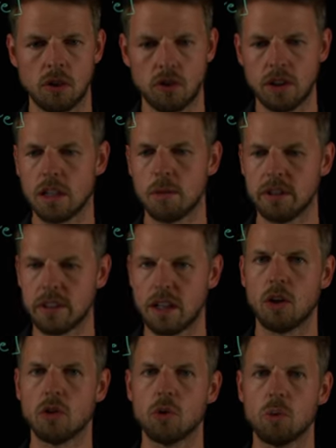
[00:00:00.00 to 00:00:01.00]
a little bit
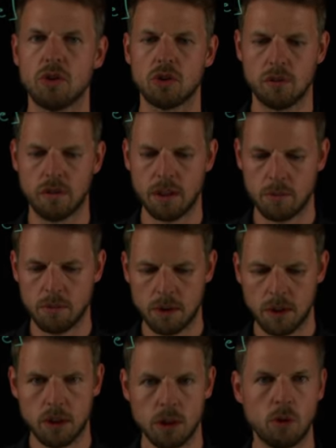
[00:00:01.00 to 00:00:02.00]
how do we solve them
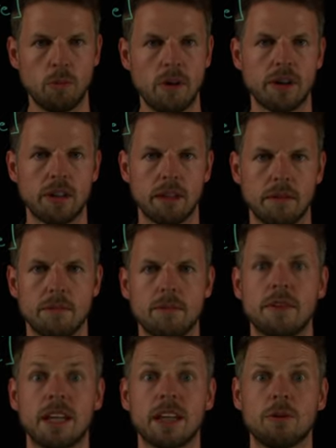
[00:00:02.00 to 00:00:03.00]
numerically.
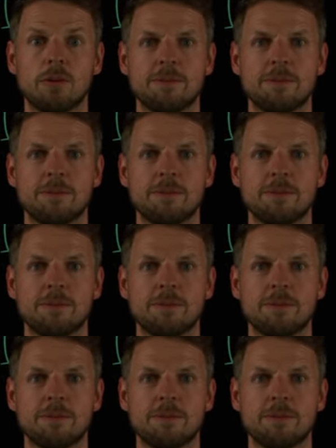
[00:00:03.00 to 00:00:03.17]
Thank you.